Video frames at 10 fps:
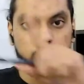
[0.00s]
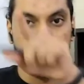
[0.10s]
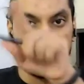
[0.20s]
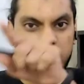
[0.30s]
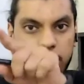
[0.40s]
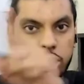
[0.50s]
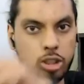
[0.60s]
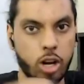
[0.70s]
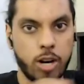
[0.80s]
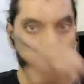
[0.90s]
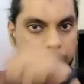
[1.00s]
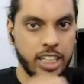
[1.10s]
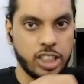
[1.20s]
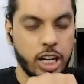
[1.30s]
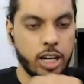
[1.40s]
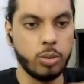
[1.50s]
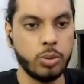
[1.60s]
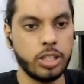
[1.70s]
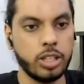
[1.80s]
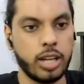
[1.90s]
search on my channel
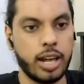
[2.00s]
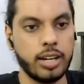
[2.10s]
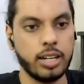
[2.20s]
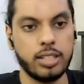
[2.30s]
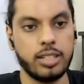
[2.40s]
over here, and